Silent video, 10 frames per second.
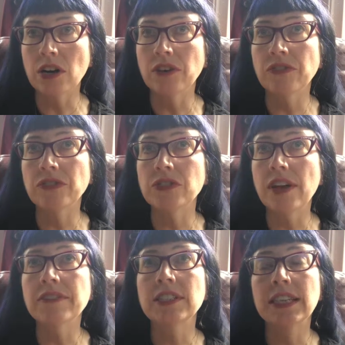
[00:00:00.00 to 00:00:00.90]
of
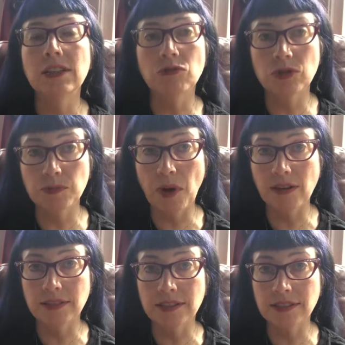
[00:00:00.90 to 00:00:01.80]
17
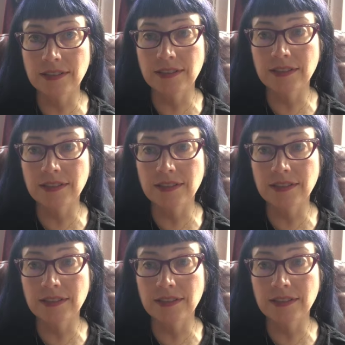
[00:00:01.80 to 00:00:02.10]
responses,